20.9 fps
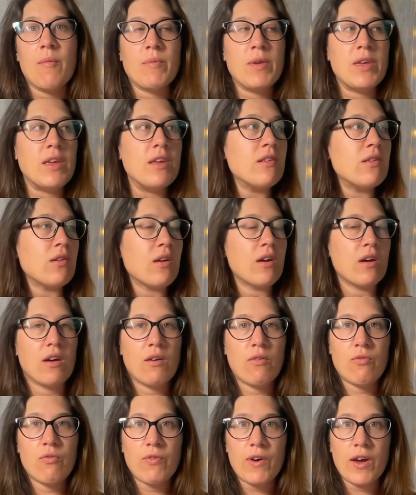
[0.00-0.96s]
He's
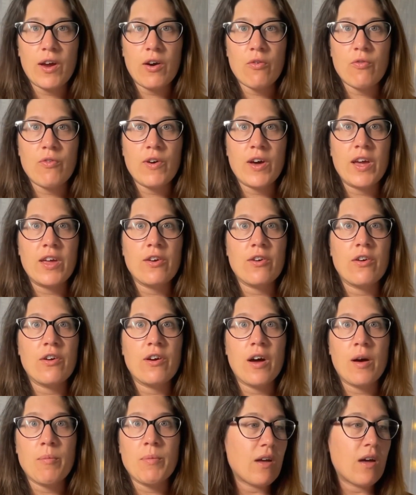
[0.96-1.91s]
a
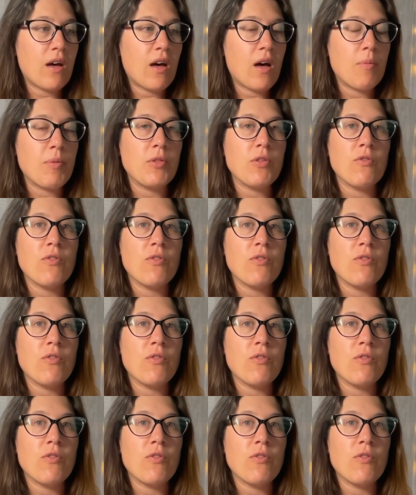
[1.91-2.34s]
firefighter up at